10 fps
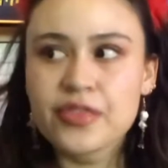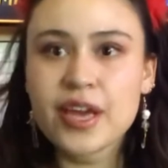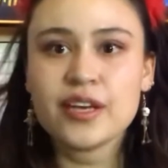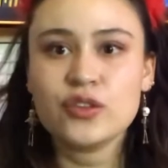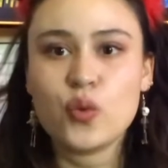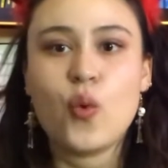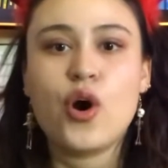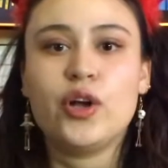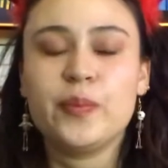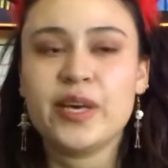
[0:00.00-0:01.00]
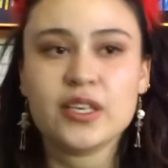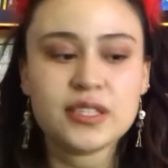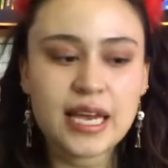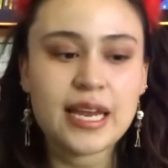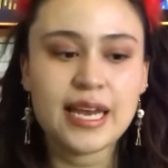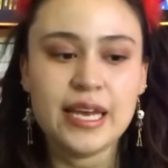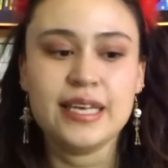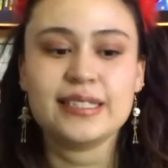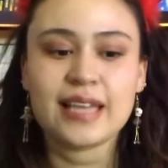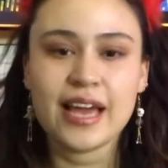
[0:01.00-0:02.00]
thing in the world because it
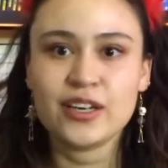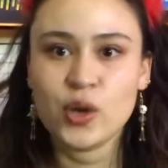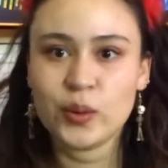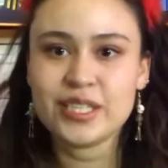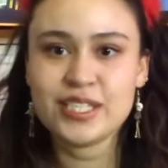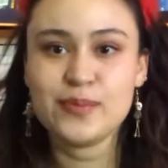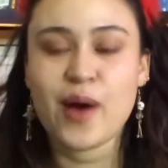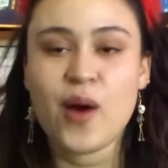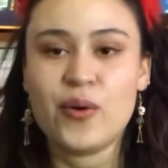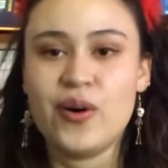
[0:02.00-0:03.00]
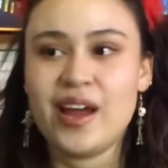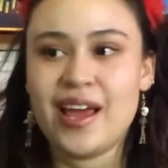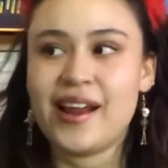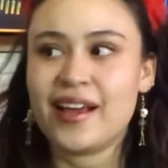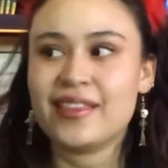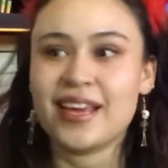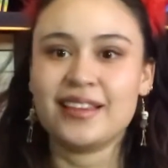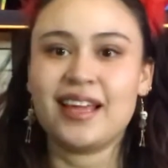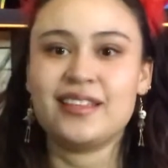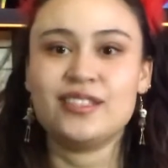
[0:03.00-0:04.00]
is like knowledge is power, and I
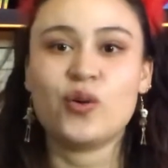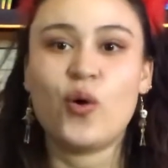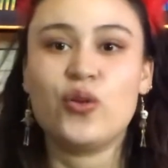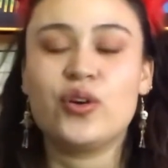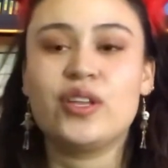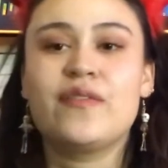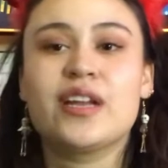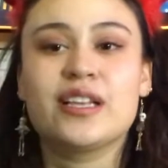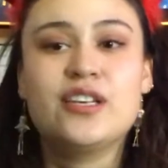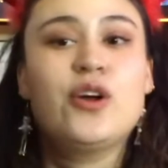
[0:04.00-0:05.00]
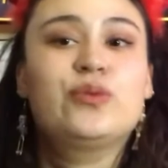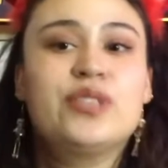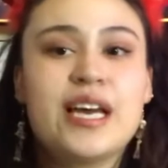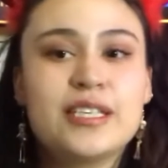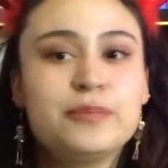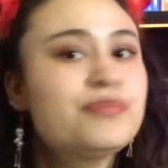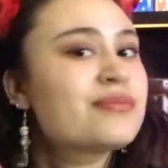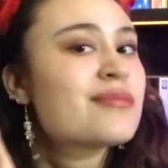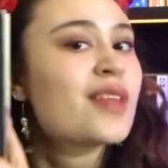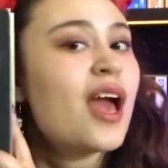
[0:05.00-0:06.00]
think that this author definitely knows it.
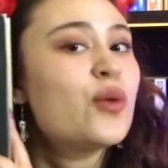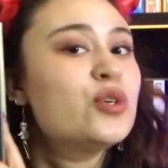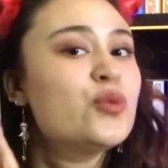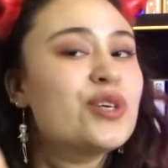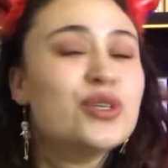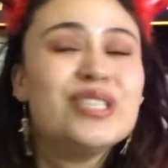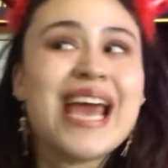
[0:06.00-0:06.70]
I wish we could